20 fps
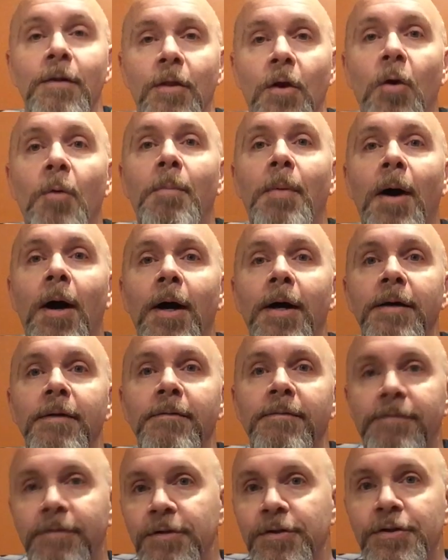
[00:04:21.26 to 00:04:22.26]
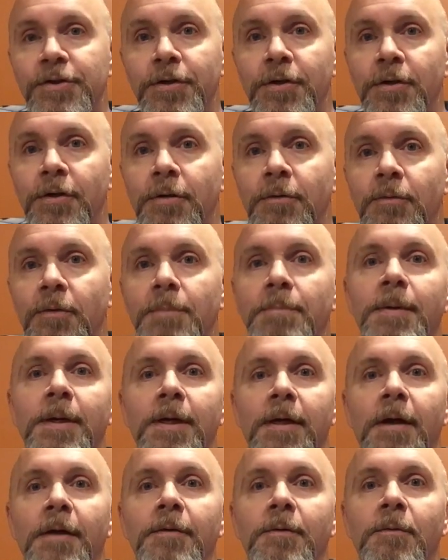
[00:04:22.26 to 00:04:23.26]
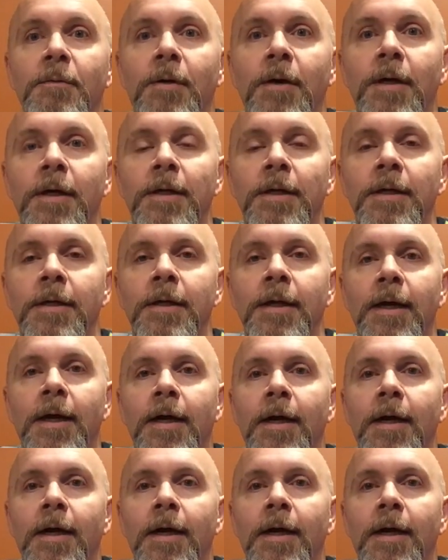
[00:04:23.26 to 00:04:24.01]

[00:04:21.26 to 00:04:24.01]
Lobot for sure would be another one.